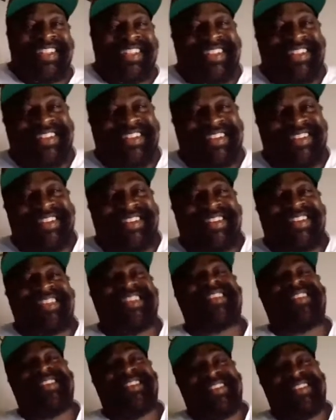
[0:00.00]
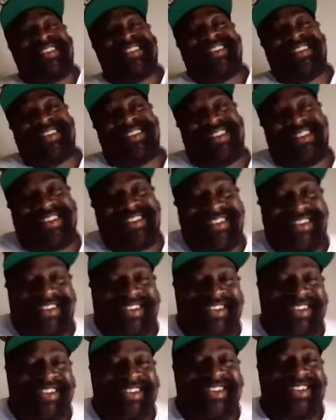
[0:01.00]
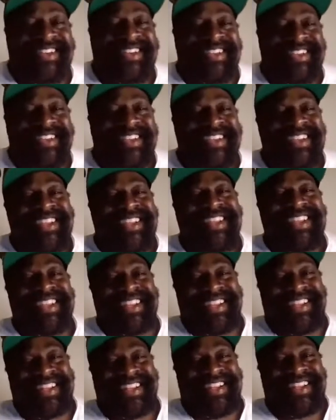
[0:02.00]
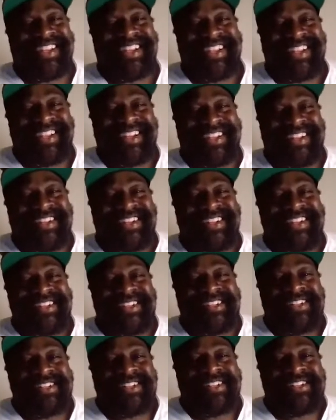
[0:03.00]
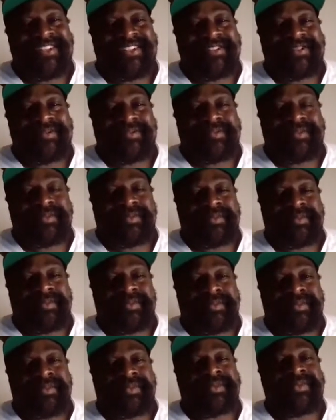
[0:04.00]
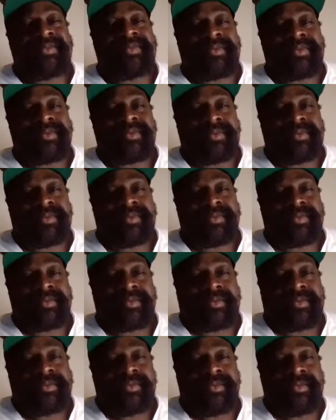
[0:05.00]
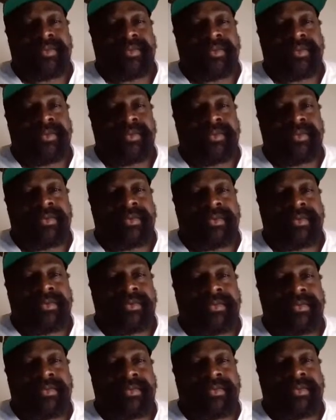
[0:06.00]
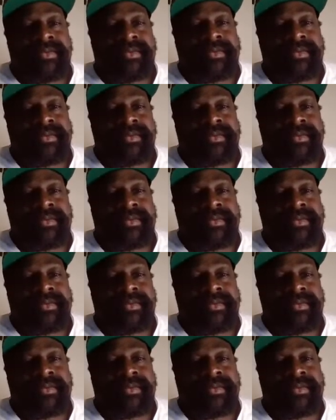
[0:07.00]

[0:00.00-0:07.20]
(not speaking)